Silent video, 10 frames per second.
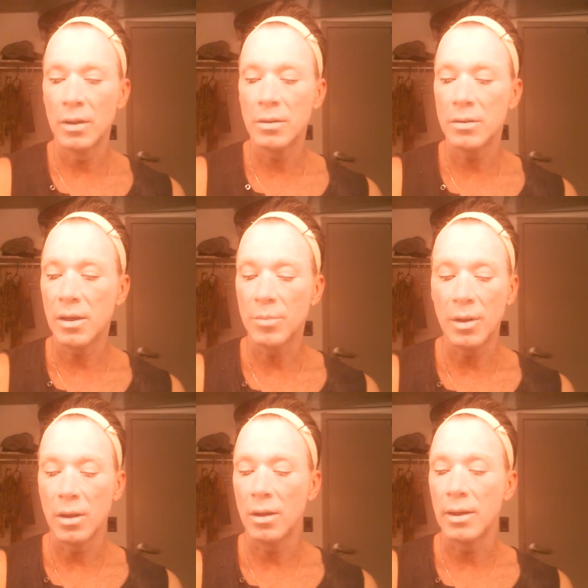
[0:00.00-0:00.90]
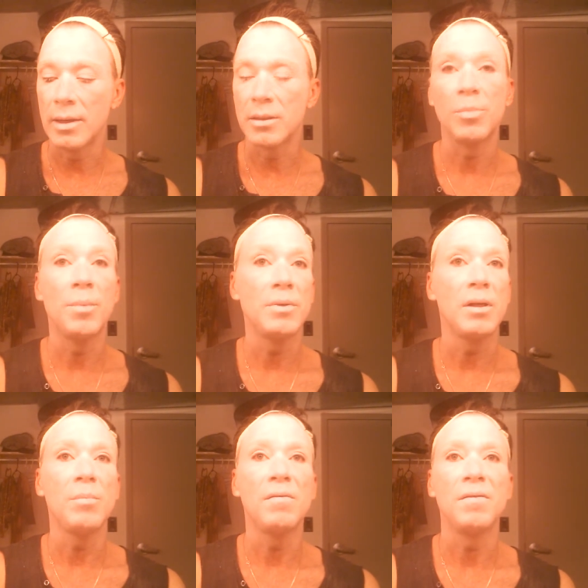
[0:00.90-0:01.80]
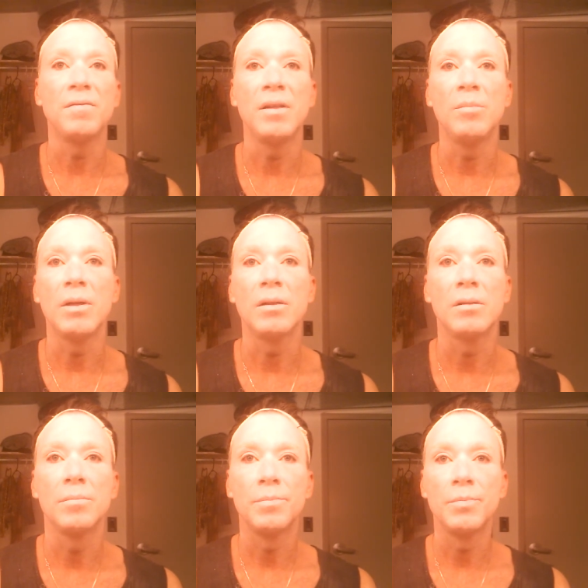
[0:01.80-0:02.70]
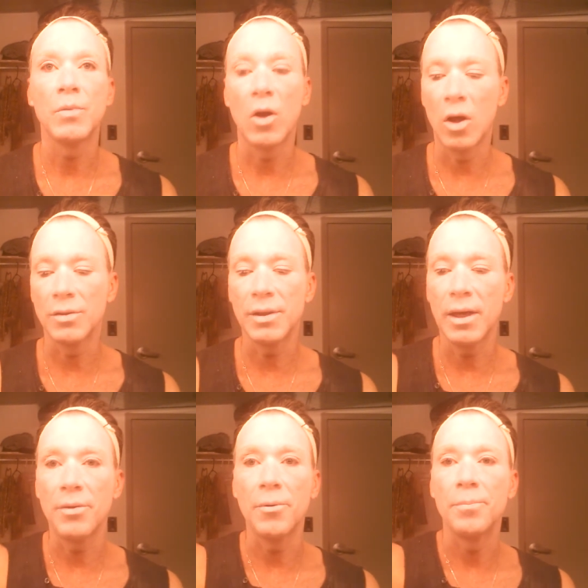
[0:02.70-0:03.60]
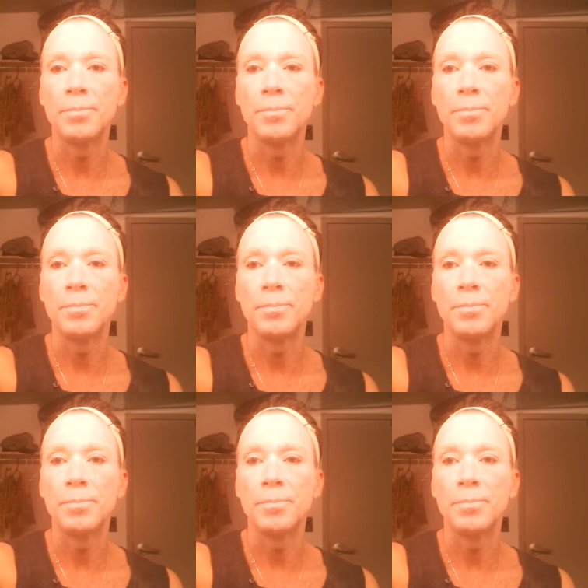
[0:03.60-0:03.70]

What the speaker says: It's taking me a lot less. It'll probably take me 15 minutes altogether.